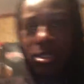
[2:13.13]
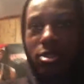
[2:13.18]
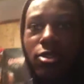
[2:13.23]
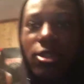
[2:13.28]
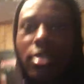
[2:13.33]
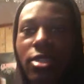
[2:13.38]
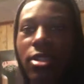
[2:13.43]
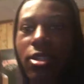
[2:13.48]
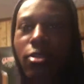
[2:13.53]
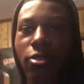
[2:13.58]
guys
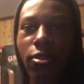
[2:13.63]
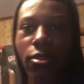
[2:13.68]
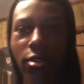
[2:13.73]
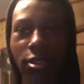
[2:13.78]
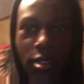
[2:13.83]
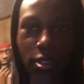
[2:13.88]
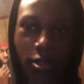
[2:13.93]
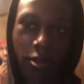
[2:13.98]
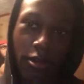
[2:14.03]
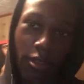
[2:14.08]
enjoyed this little
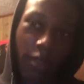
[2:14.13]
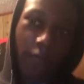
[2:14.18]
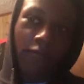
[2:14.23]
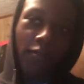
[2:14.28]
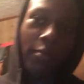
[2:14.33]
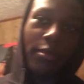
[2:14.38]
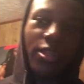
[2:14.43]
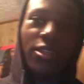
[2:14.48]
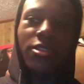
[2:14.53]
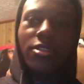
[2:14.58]
little
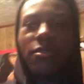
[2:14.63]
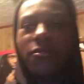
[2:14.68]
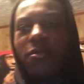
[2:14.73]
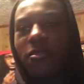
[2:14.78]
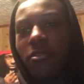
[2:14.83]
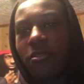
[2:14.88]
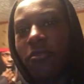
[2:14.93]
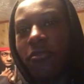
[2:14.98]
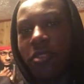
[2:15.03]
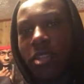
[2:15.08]

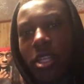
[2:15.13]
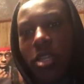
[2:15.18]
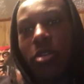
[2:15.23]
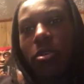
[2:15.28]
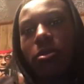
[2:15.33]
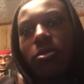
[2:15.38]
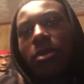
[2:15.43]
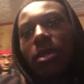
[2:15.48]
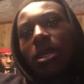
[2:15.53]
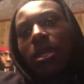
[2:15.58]
informational
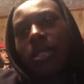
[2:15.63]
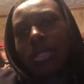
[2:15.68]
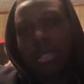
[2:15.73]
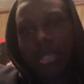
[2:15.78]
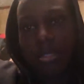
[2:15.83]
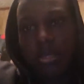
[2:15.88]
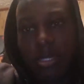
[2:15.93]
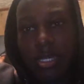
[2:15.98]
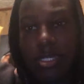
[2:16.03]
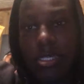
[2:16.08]
video.
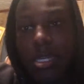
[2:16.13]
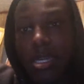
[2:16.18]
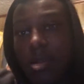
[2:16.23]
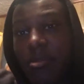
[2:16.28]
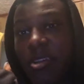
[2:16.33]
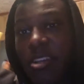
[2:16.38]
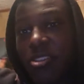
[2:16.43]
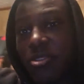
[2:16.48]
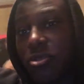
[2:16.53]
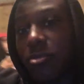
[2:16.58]
Seeing you guys,
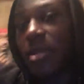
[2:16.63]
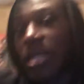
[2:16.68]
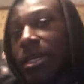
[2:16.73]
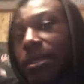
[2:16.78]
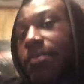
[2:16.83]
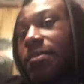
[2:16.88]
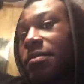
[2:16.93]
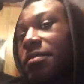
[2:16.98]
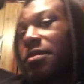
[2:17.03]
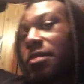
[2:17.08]
I got my intro
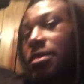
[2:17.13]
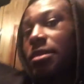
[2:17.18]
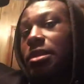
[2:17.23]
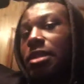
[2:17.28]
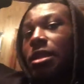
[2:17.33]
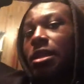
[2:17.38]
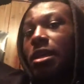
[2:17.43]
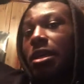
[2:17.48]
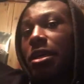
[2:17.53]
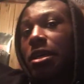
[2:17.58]
back,
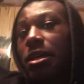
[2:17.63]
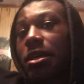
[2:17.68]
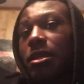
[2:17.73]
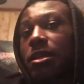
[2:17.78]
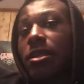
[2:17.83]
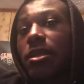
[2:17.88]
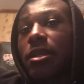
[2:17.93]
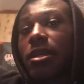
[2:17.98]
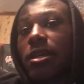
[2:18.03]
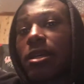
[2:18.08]

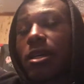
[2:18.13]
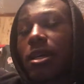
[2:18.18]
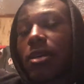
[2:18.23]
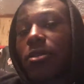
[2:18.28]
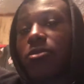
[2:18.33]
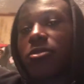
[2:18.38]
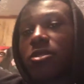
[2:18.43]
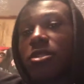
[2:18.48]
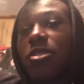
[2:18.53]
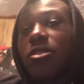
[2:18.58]
and
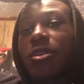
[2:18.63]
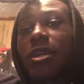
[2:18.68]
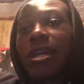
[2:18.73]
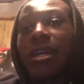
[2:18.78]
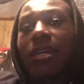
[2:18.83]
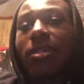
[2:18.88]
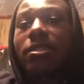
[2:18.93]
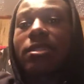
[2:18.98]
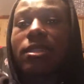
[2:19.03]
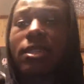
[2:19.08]
I will see you
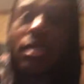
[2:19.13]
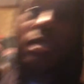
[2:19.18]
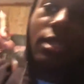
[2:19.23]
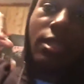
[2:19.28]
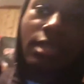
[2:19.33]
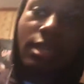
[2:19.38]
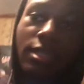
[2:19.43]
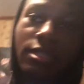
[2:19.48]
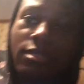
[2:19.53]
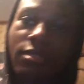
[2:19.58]
guys
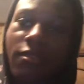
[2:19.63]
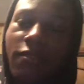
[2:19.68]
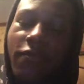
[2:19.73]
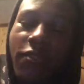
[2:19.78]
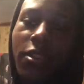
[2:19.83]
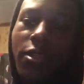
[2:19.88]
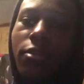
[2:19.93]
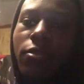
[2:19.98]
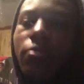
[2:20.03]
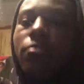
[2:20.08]
in the next
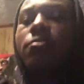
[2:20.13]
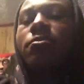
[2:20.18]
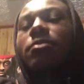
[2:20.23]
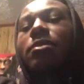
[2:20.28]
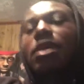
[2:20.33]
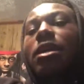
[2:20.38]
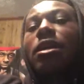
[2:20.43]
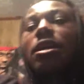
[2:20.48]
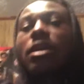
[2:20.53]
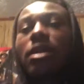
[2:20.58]
video.
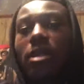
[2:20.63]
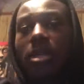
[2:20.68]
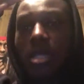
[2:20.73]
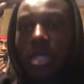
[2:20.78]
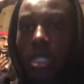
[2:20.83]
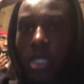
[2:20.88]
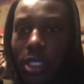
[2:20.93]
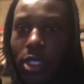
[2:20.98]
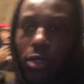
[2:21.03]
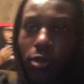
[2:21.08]

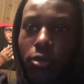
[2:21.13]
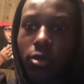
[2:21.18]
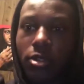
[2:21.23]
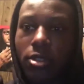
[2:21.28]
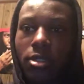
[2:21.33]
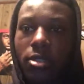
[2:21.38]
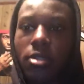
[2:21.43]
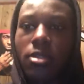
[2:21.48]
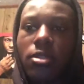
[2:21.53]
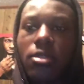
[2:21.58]

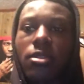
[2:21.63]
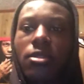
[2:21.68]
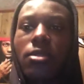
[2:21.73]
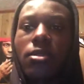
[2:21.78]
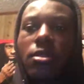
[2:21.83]
Deuces.